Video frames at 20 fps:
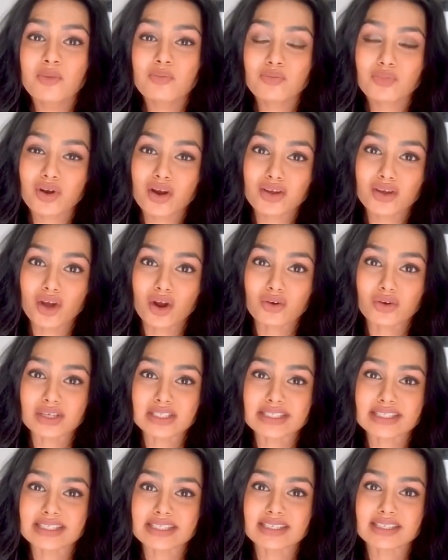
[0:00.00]

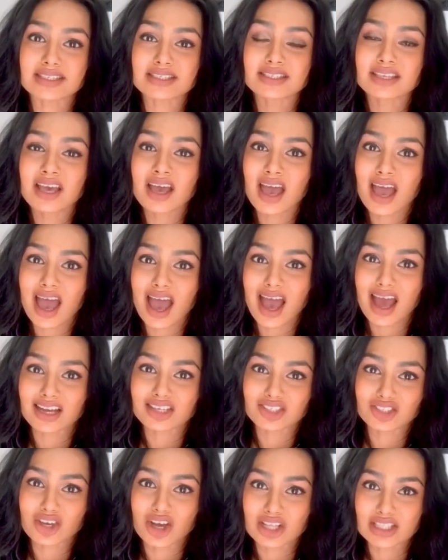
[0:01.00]
priorities,
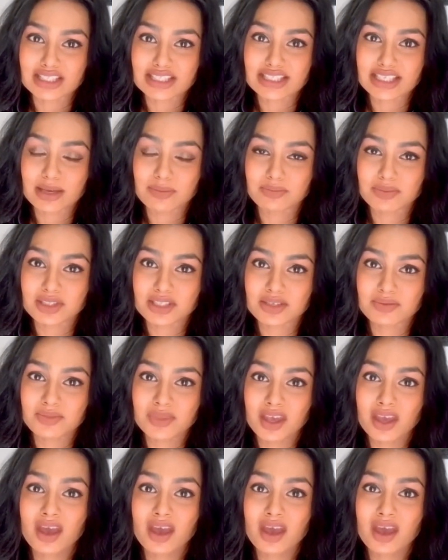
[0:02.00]
and concepts,